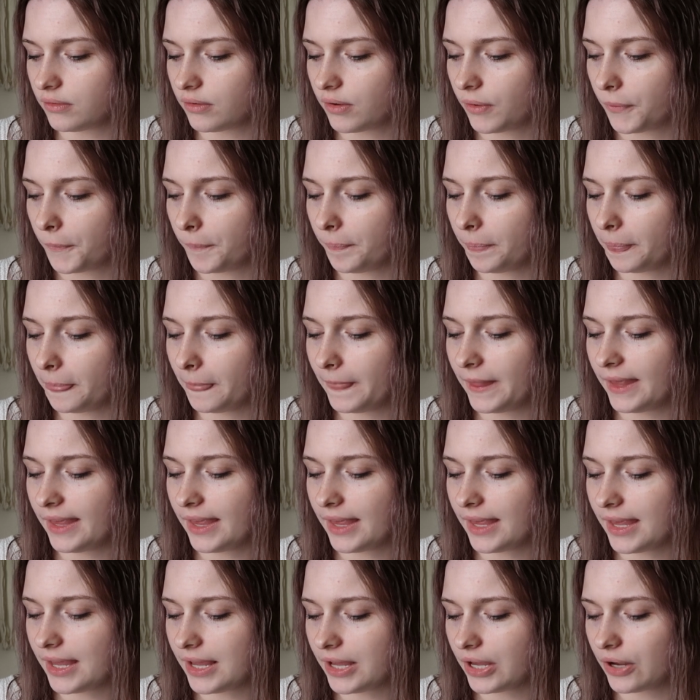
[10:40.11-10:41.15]
Oh,
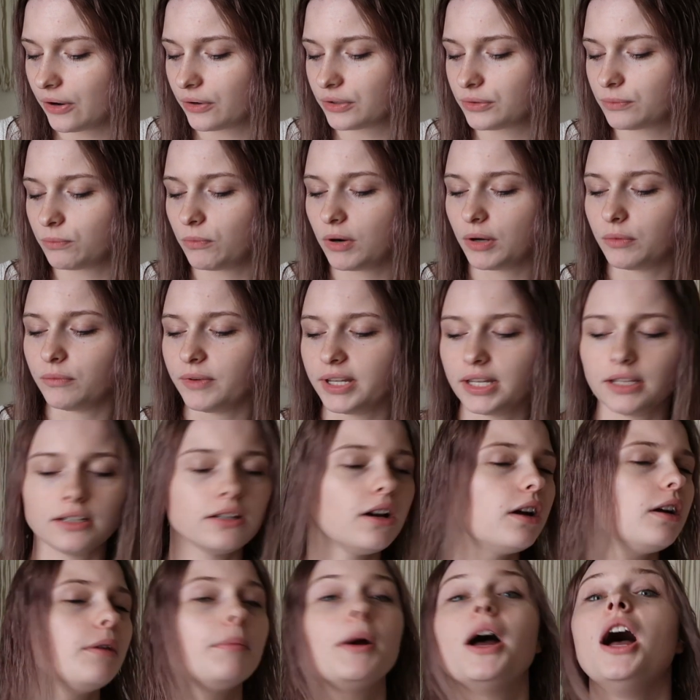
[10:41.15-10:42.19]
here's one we can
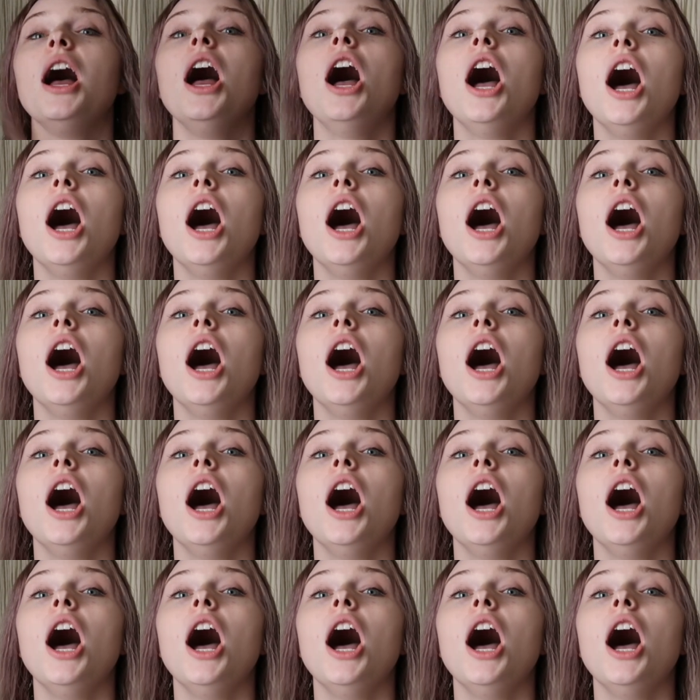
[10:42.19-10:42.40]
talk about.